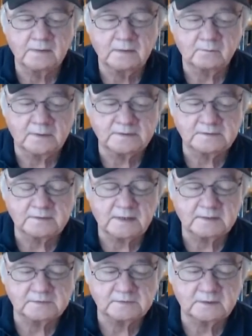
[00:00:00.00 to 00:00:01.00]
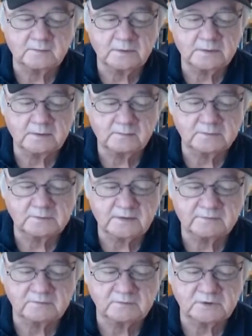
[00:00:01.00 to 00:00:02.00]
Race 9 summary, number
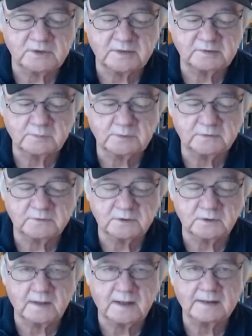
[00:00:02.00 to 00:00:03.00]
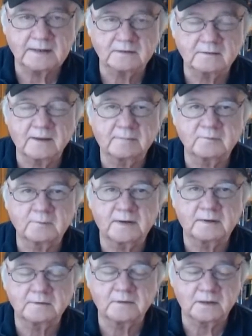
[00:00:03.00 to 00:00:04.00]
7, Shakespeare Shalaya, tops
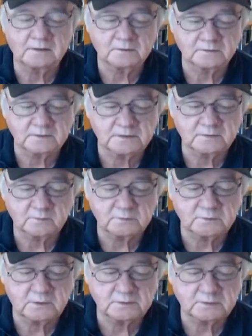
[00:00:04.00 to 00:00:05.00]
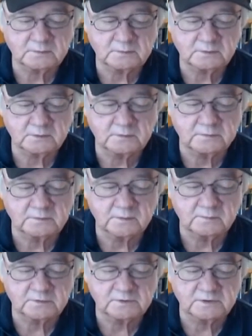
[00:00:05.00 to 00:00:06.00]
my contenders list, which also includes
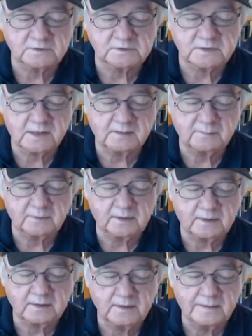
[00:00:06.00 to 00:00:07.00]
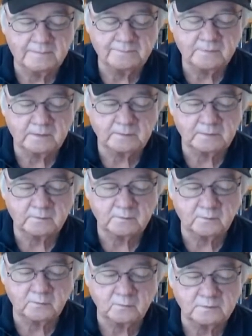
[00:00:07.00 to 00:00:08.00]
number 6, State of Play, number
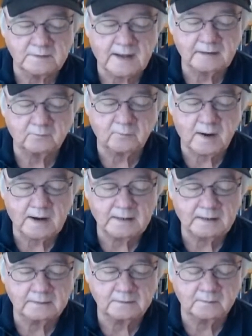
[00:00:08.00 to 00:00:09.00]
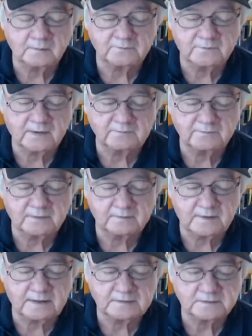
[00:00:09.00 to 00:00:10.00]
2, Knock Rock, and number 5,
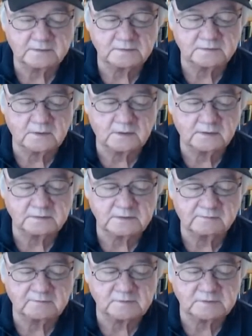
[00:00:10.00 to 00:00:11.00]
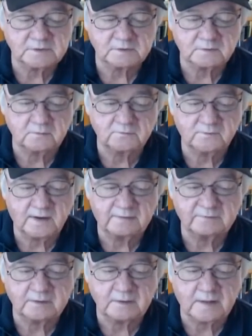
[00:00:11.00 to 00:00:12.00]
Fantastic Song,
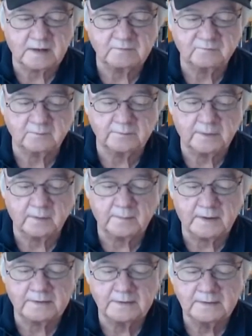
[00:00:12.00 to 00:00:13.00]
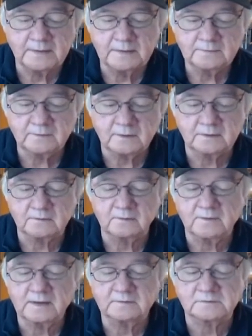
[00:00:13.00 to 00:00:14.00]
7625, and the ninth from Belmont, the
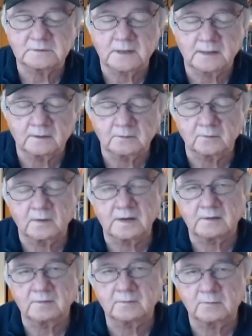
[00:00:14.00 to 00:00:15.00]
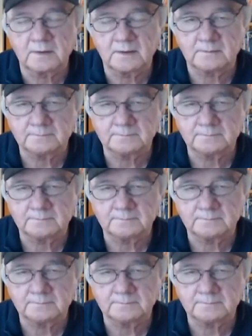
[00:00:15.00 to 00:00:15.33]
$100,000 grade 3